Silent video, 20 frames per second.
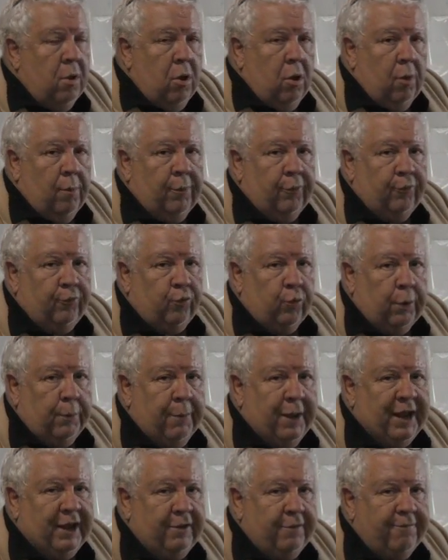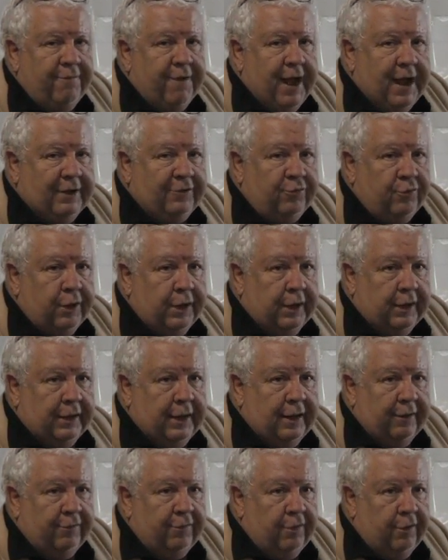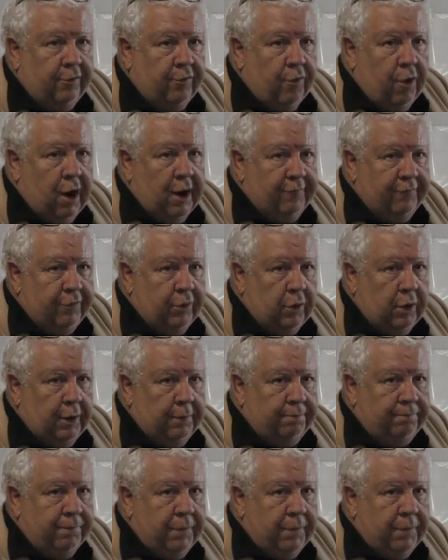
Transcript: almost remanufacturing a Tesla drive unit.